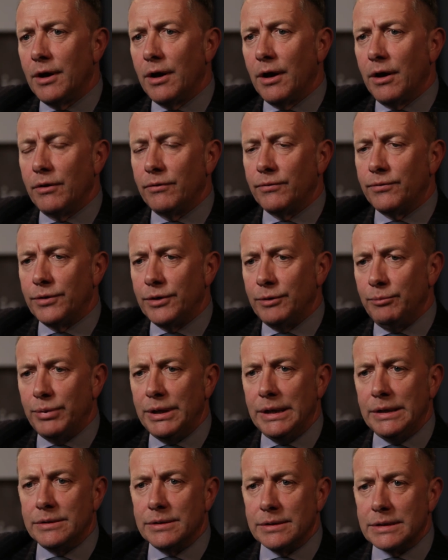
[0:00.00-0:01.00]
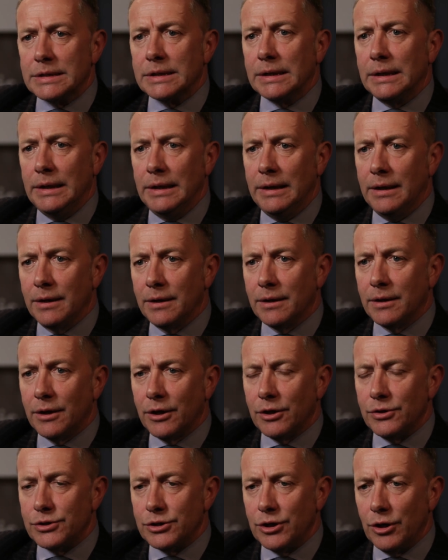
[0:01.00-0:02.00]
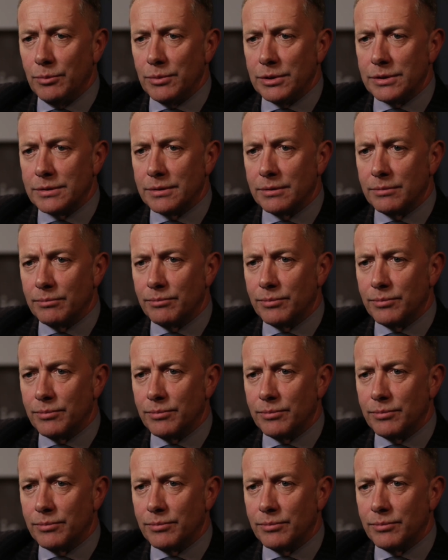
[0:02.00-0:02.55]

of the B2C consumers,